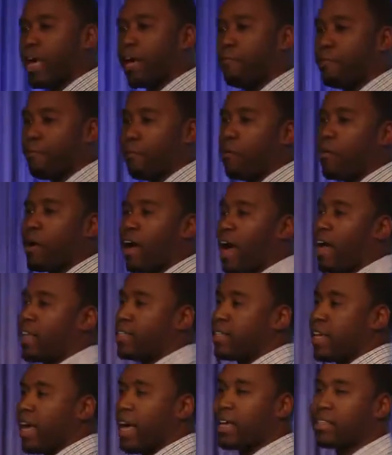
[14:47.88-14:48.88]
like Full
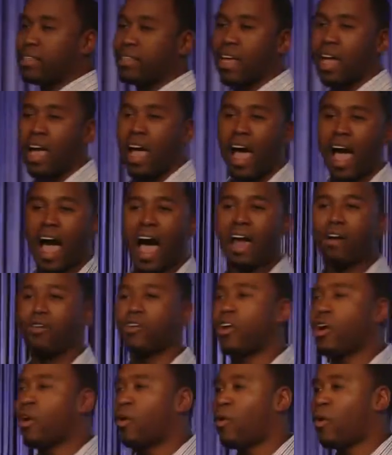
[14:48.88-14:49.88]
Contact. I
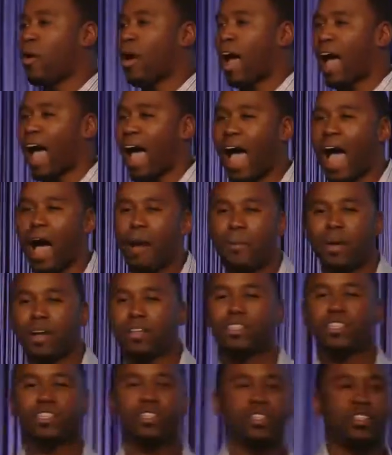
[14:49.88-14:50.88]
don't know how
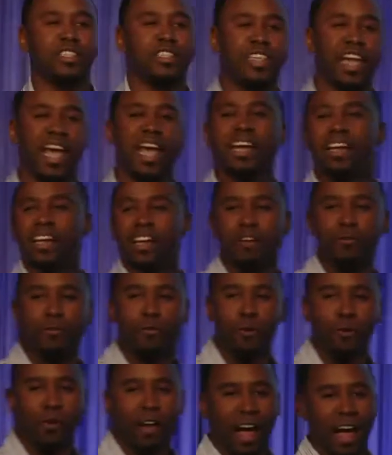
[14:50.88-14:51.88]
much data
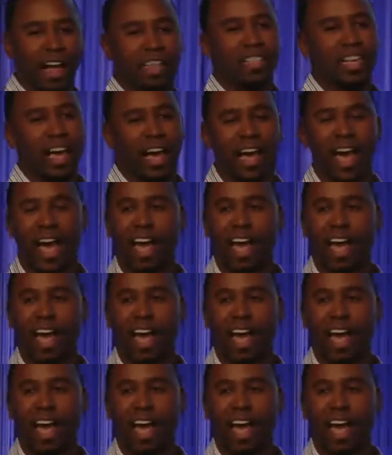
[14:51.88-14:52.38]
Full Contact